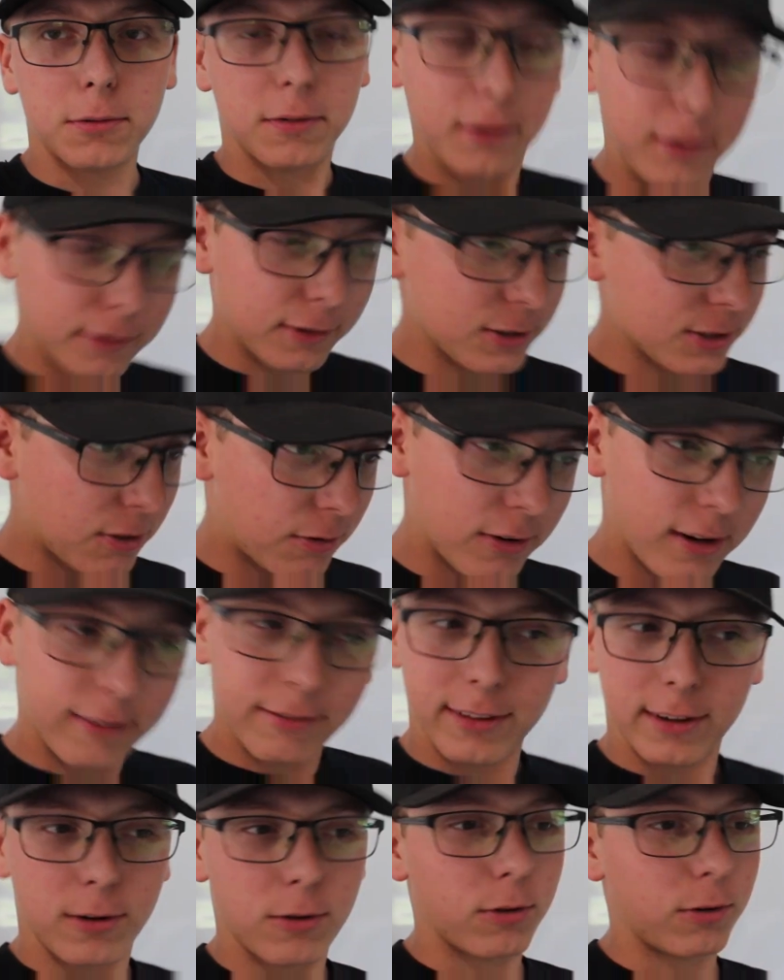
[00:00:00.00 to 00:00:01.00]
We were just going
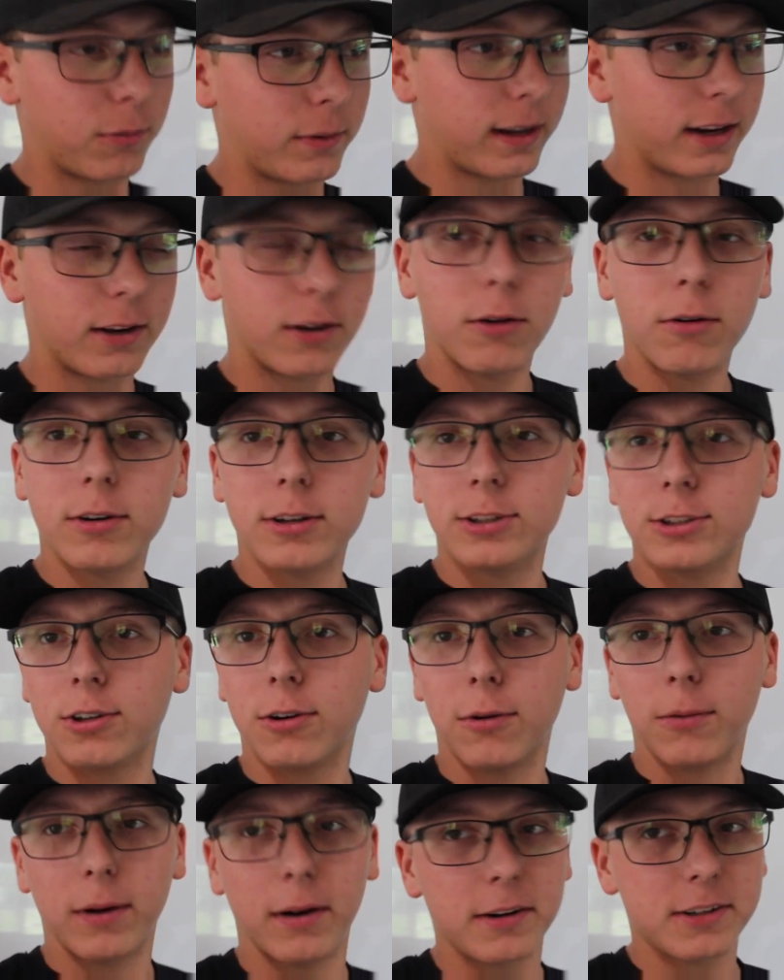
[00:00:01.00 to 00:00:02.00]
off in the corner. We had no
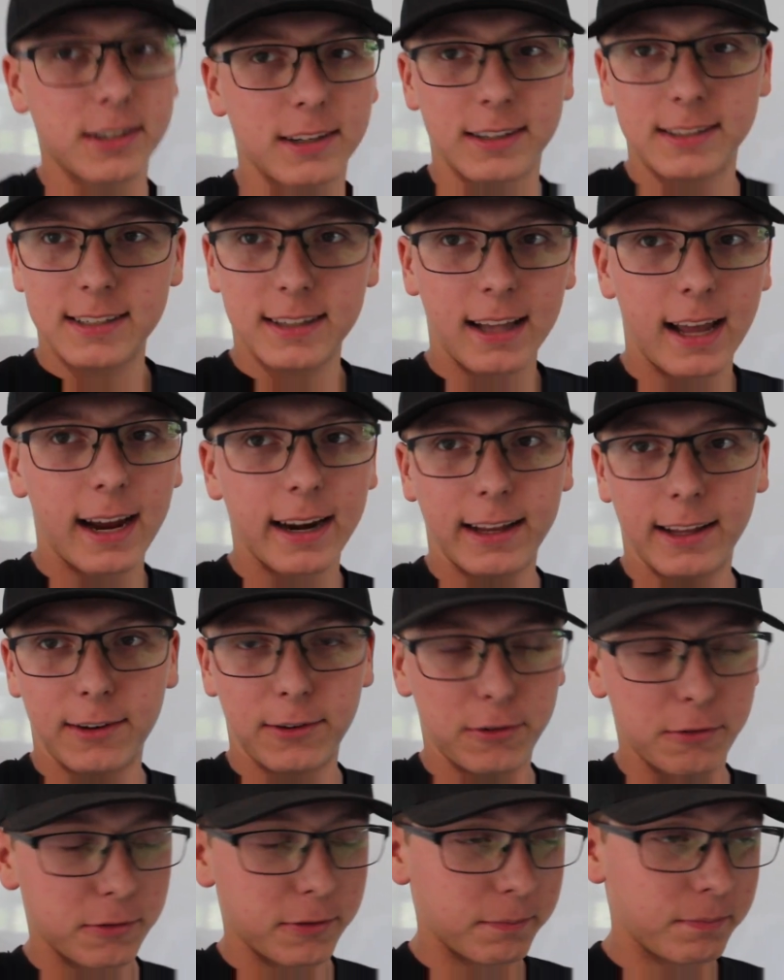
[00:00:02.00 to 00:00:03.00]
control. We were just going to slide
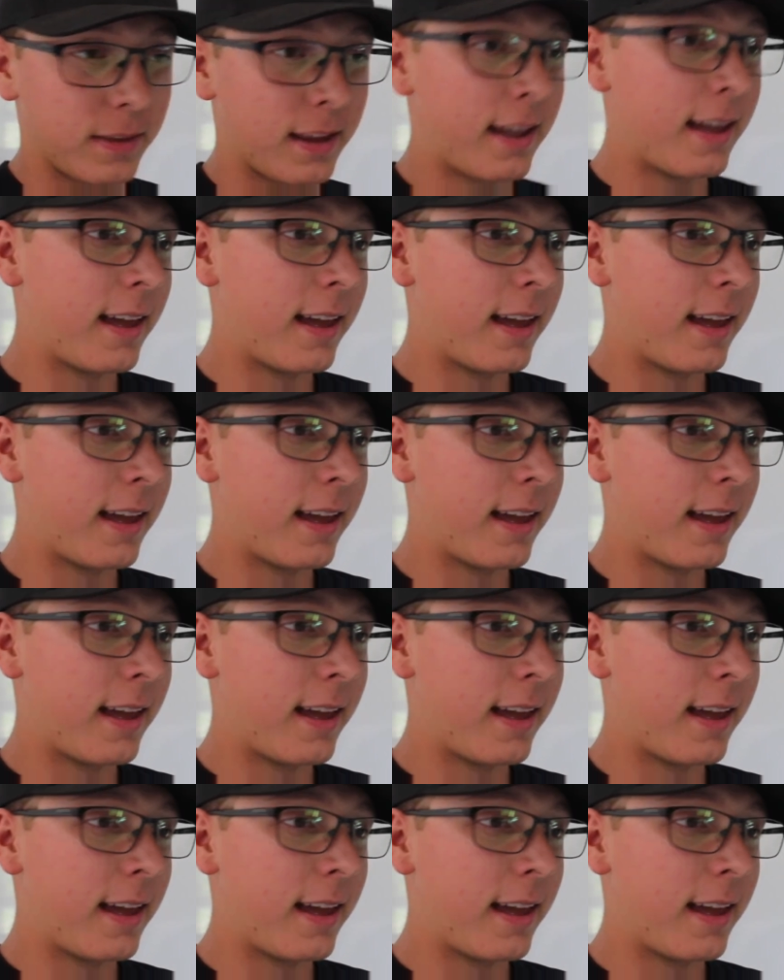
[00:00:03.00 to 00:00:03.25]
into him.